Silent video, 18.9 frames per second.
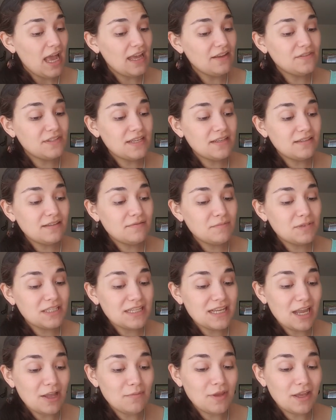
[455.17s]
I've sent some
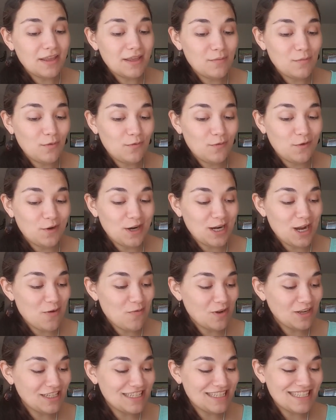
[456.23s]
snail mail in before, and I
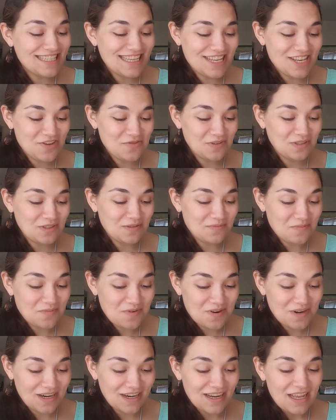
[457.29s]
wanted to send you in some
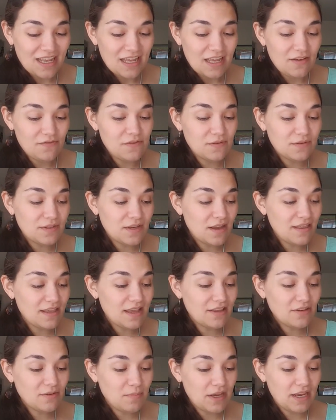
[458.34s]
more. If you saw the
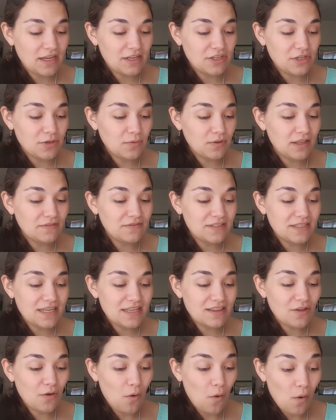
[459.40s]
other page, you will have
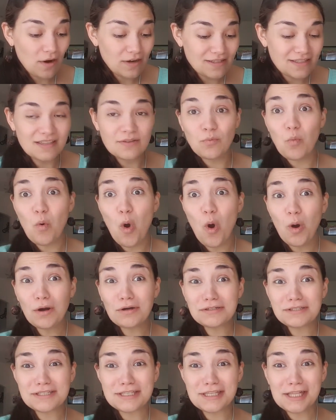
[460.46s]
seen the horse
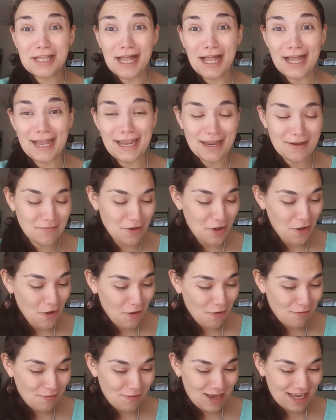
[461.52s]
slime.
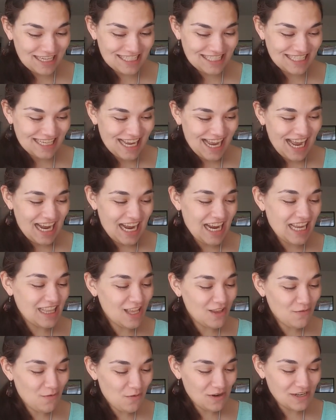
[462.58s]
What? I
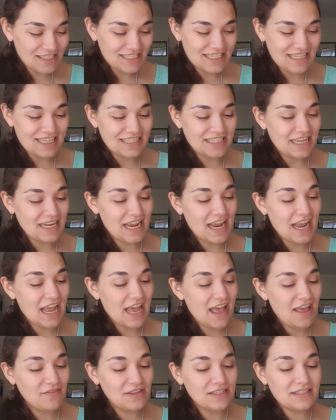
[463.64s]
love horses, and I
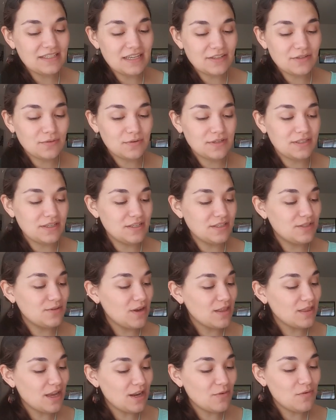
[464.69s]
have 6 horses, so
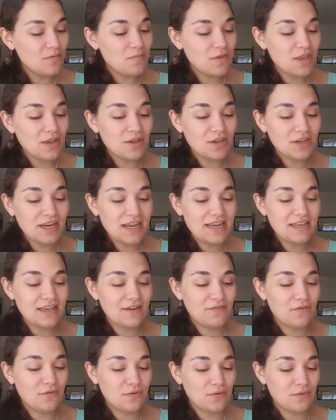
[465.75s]
I thought it would be a good
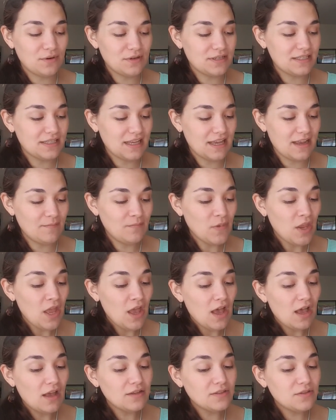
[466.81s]
idea for horse slime.
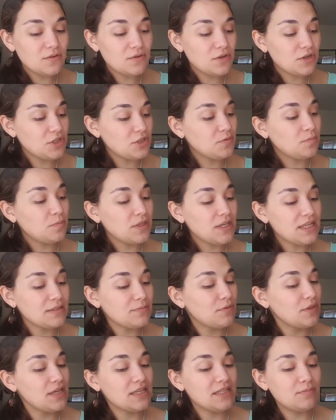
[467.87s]
Also, could you please,
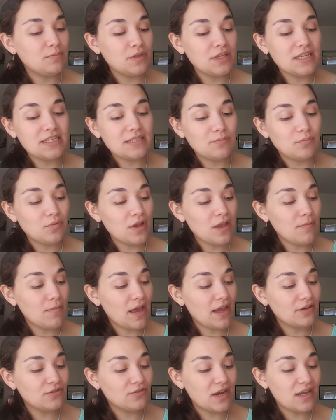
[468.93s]
please, please bring
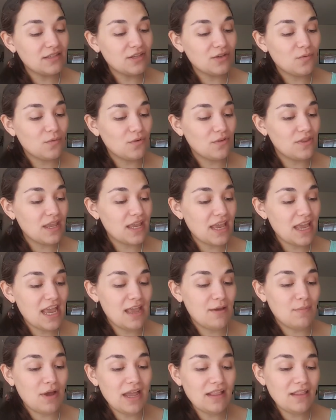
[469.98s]
back Jurassic World the
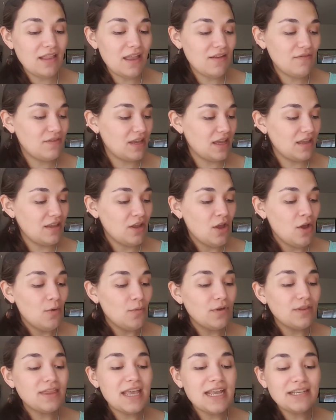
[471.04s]
game? I loved it.
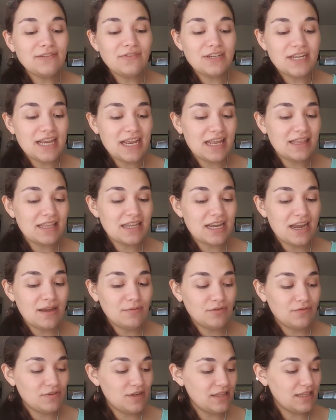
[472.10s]
Well, thanks for taking the time
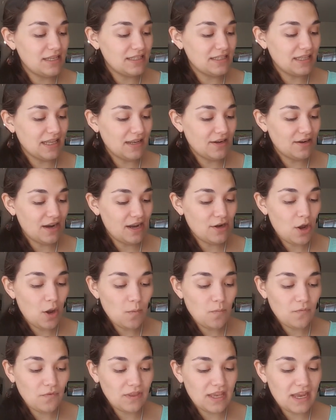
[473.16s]
to read this letter, and
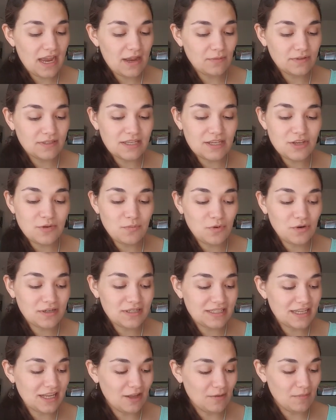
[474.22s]
hopefully I will send you more
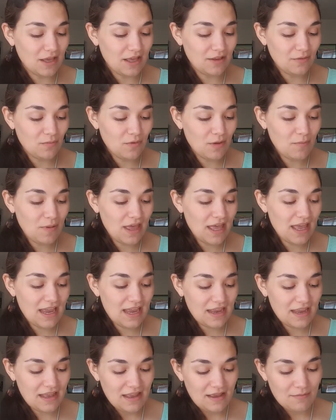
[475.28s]
snail mail. Well,
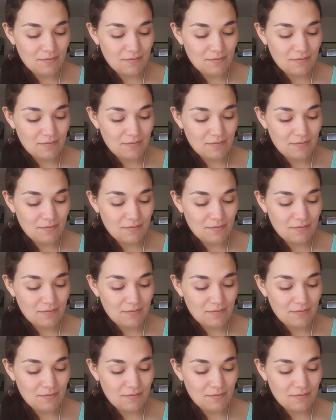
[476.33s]
bye.